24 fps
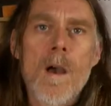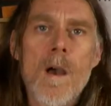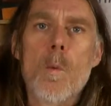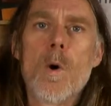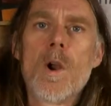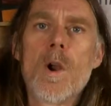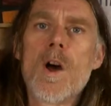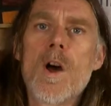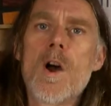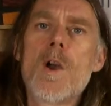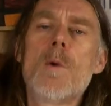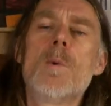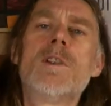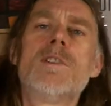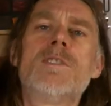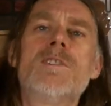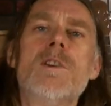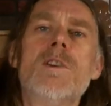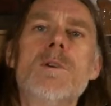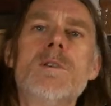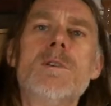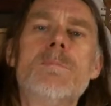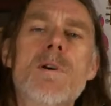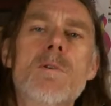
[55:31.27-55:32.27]
What I want to
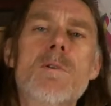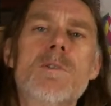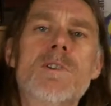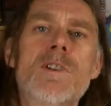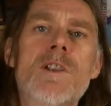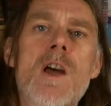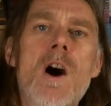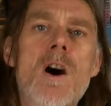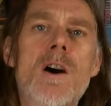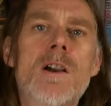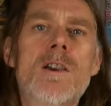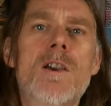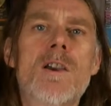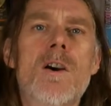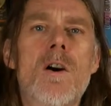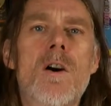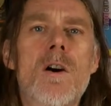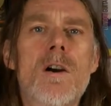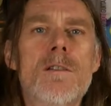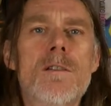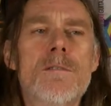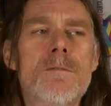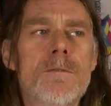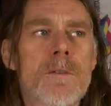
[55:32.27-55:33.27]
do is build an
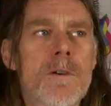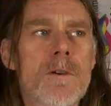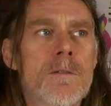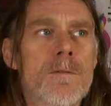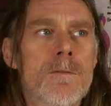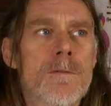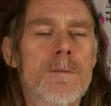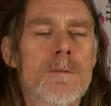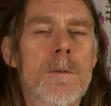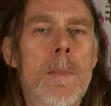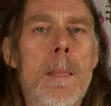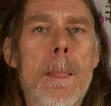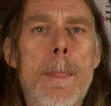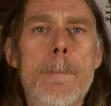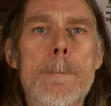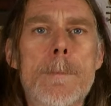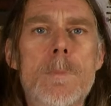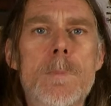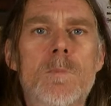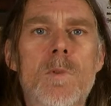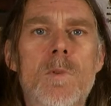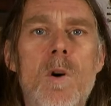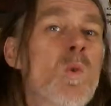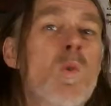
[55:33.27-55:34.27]
archive of
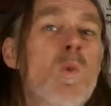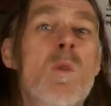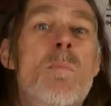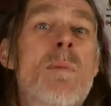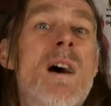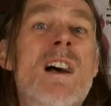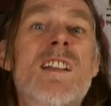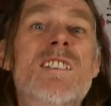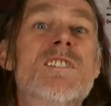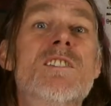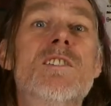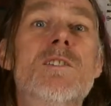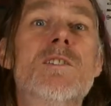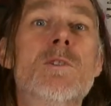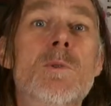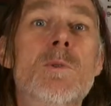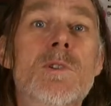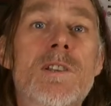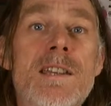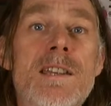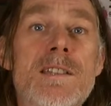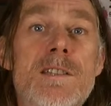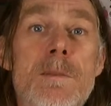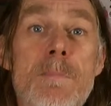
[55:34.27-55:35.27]
all the patterns that you
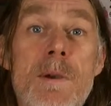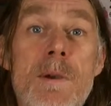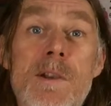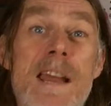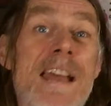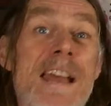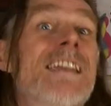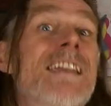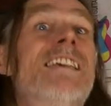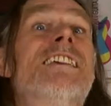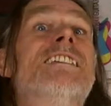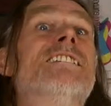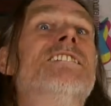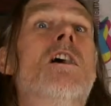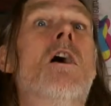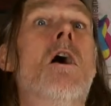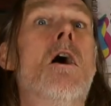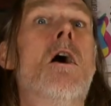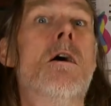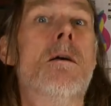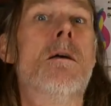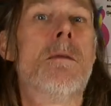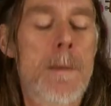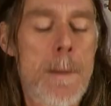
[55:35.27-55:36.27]
would need to build any
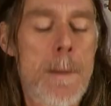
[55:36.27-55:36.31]
guitar.